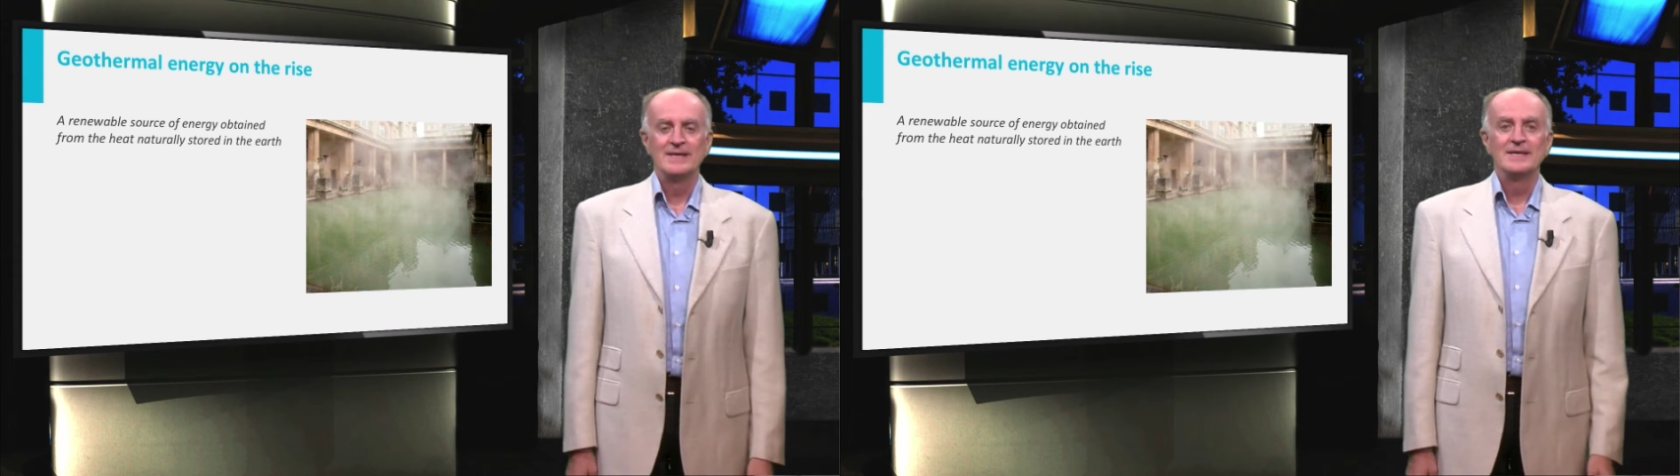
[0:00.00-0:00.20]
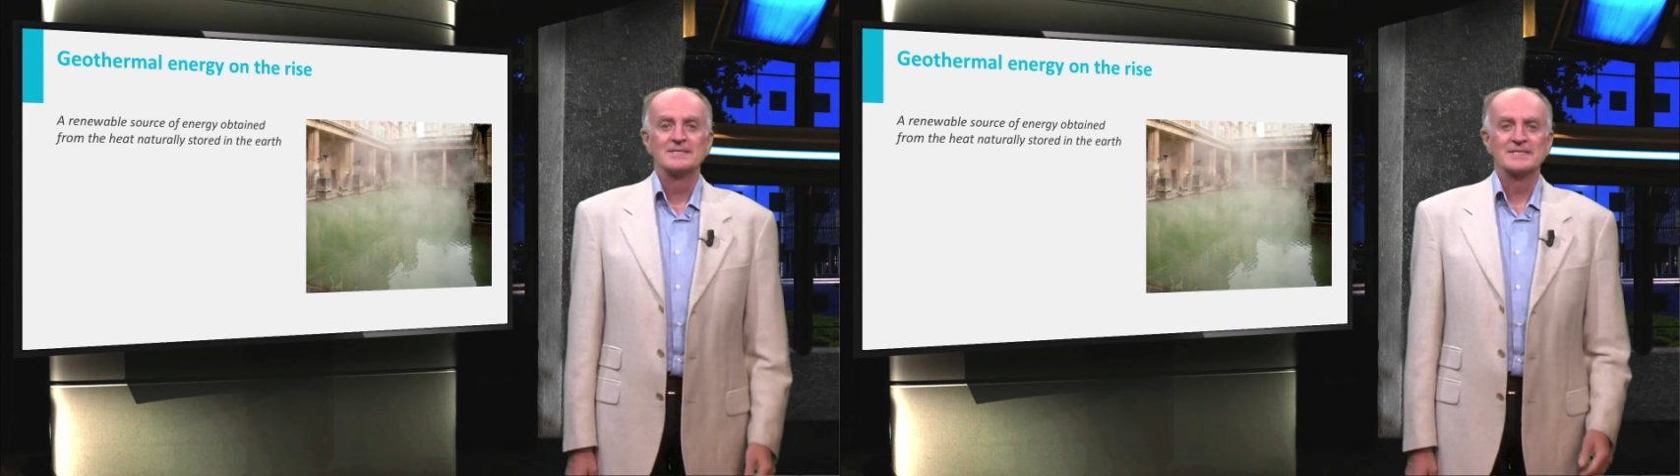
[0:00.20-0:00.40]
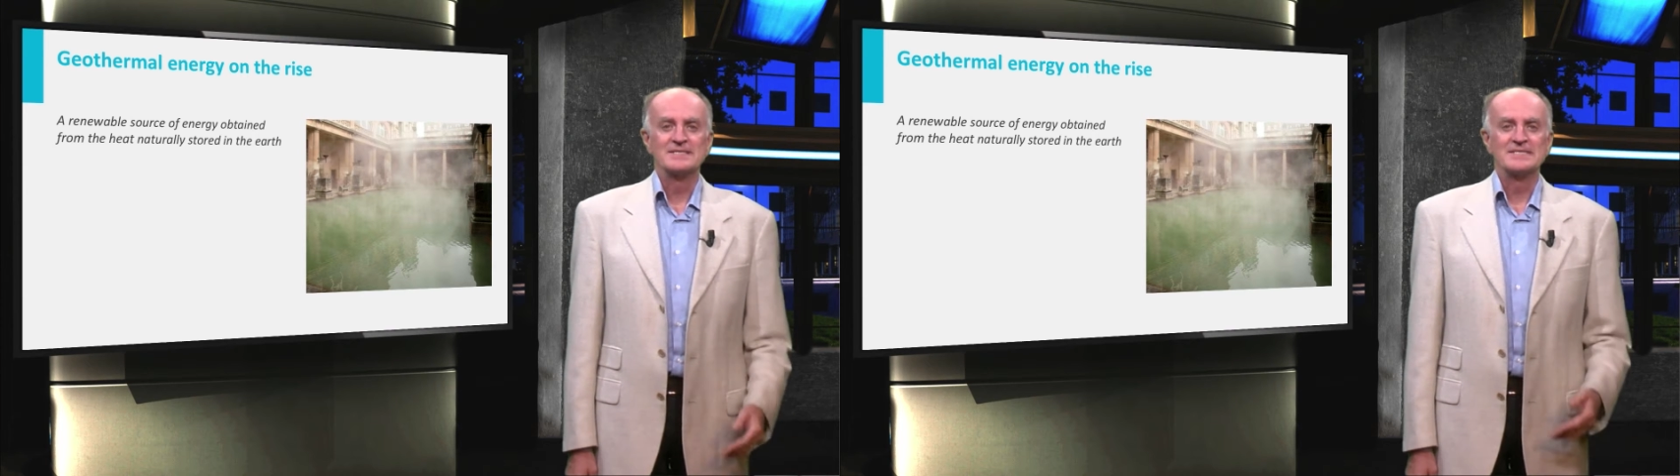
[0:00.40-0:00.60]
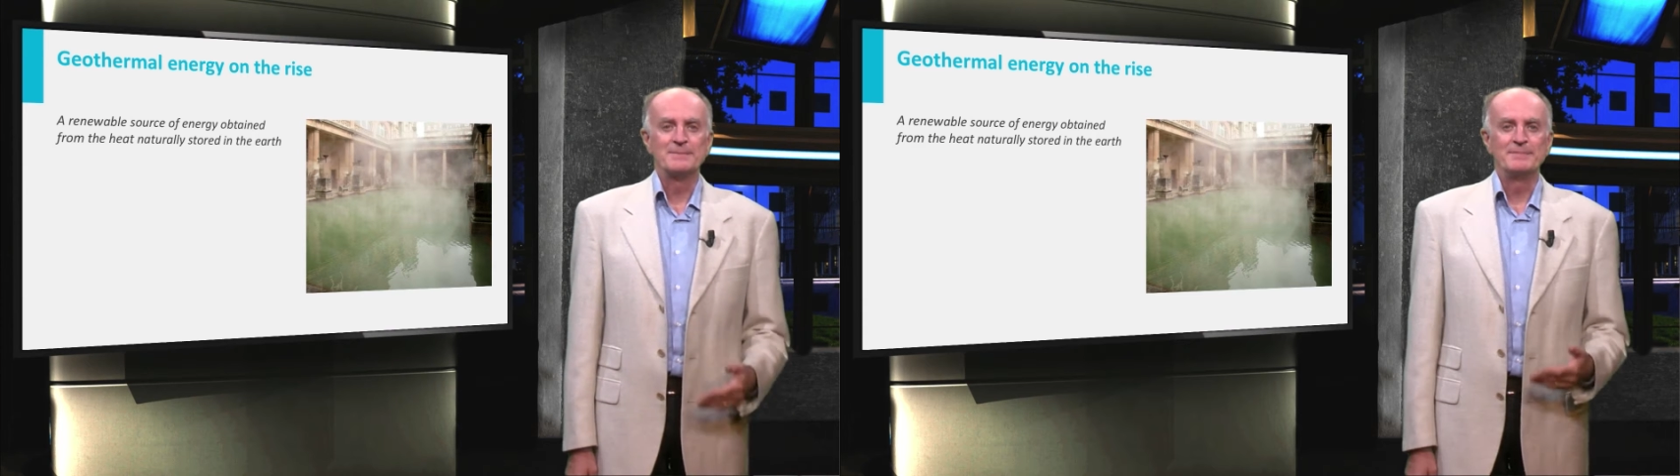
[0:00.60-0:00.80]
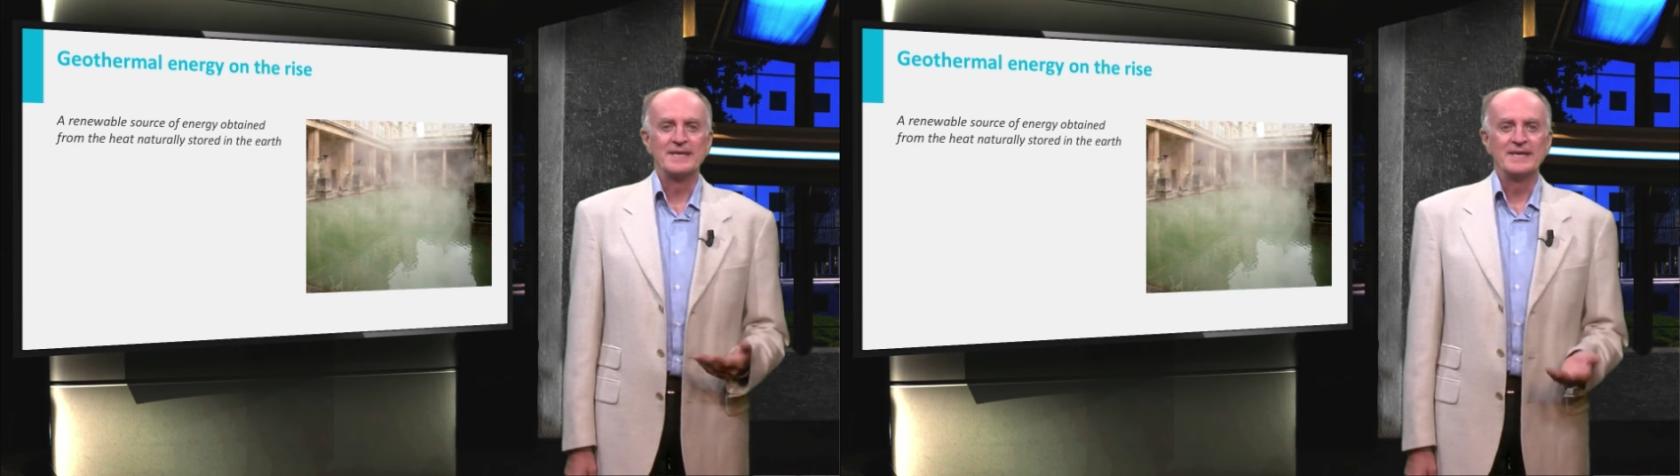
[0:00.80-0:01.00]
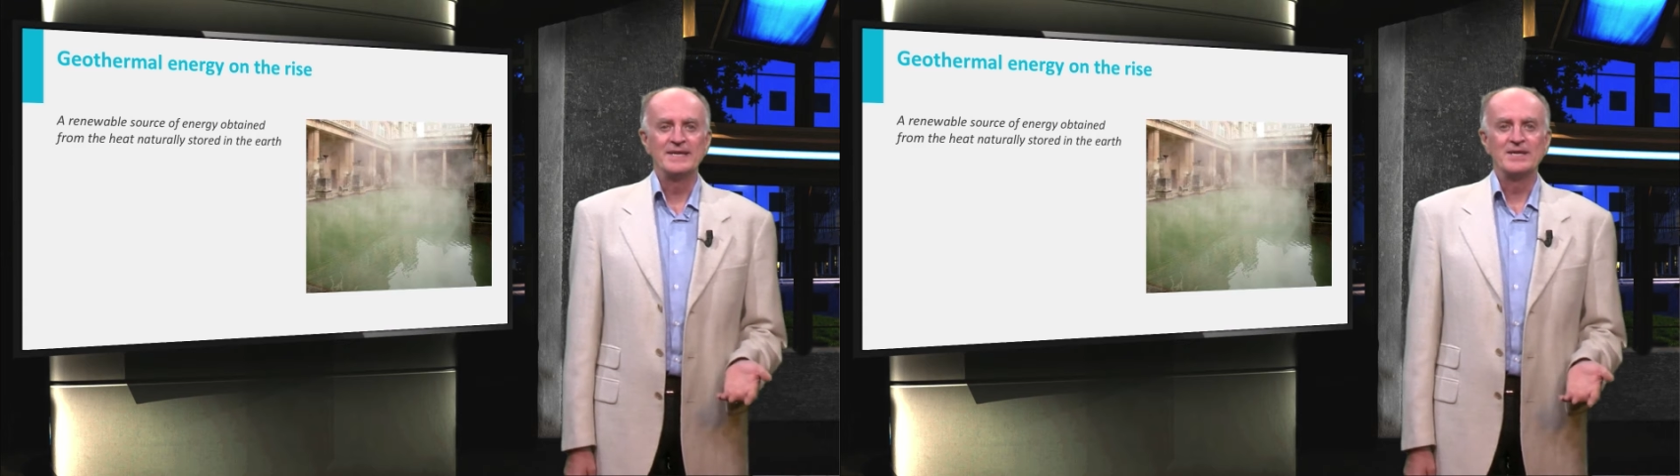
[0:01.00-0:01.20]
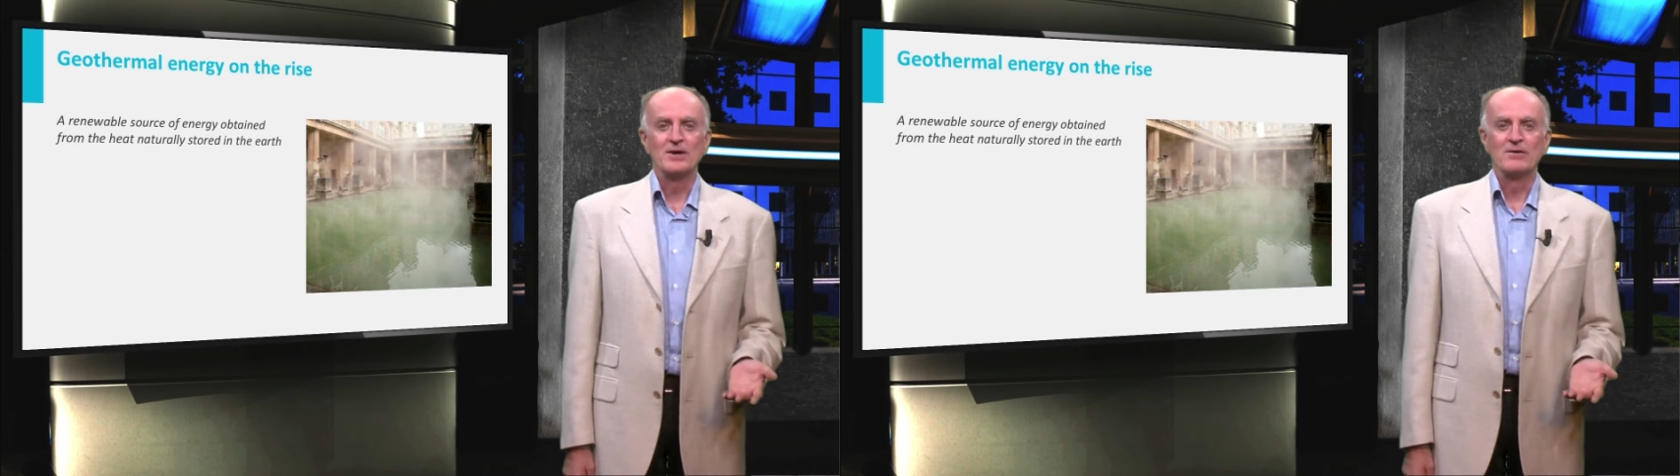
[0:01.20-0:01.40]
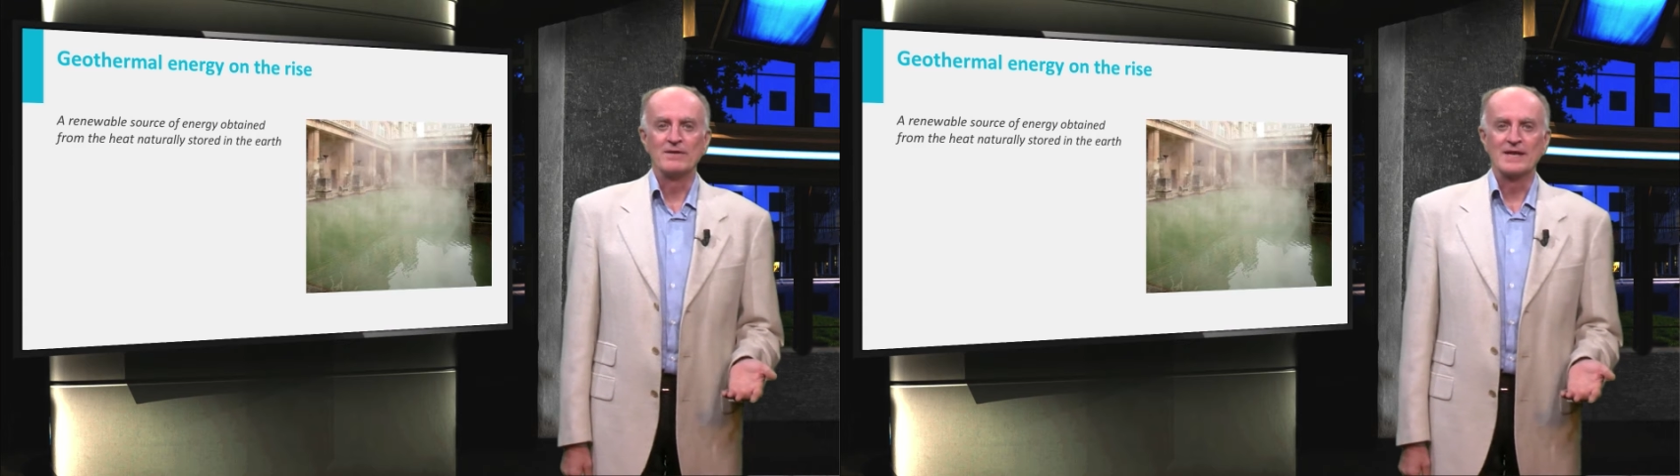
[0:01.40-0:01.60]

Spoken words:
Since the beginning of